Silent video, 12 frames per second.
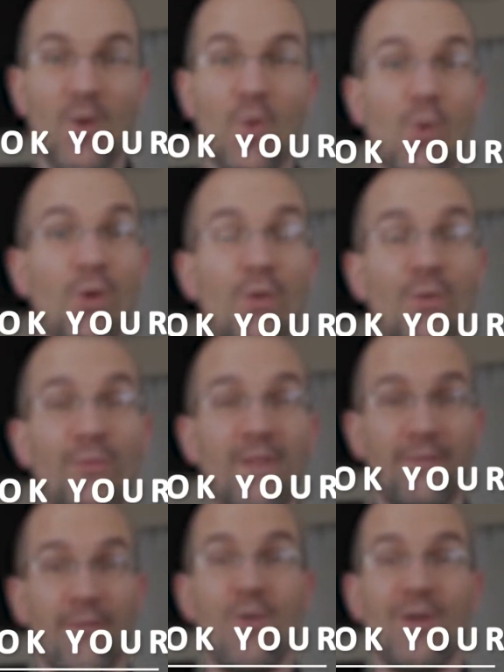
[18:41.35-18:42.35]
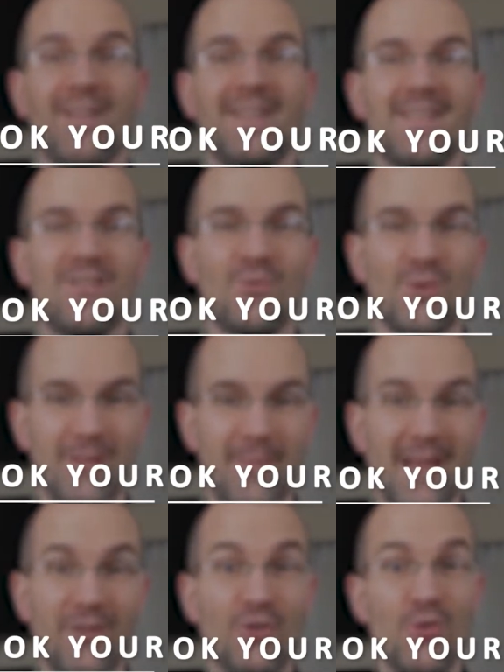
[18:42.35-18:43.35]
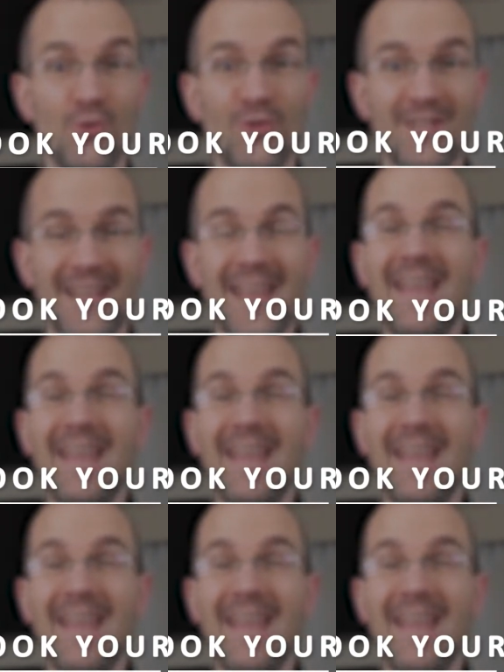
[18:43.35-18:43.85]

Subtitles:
Although we've already talked about hooks,